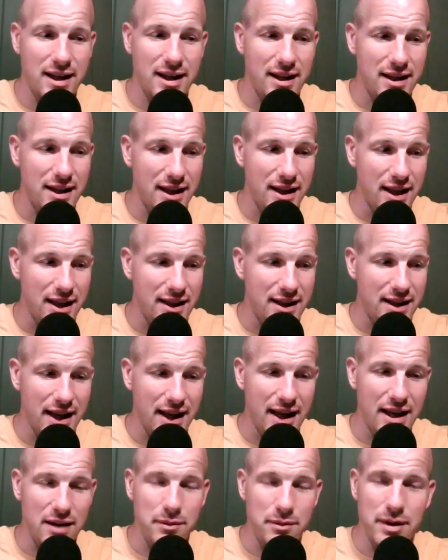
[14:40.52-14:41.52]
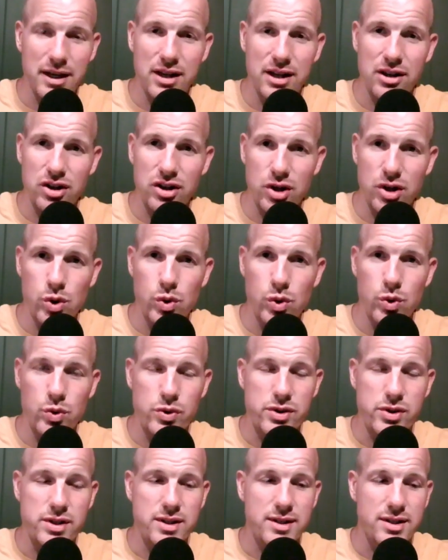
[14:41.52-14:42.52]
and the enemy can
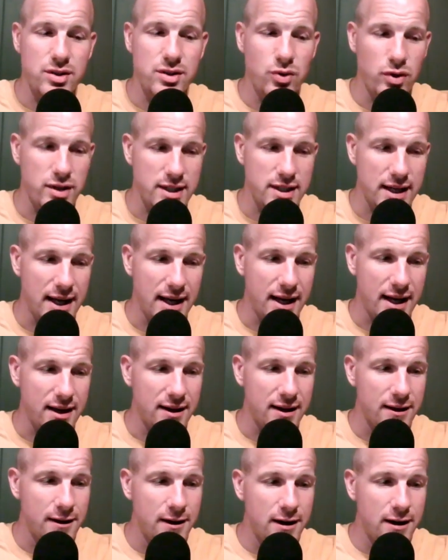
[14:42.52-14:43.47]
use to attack.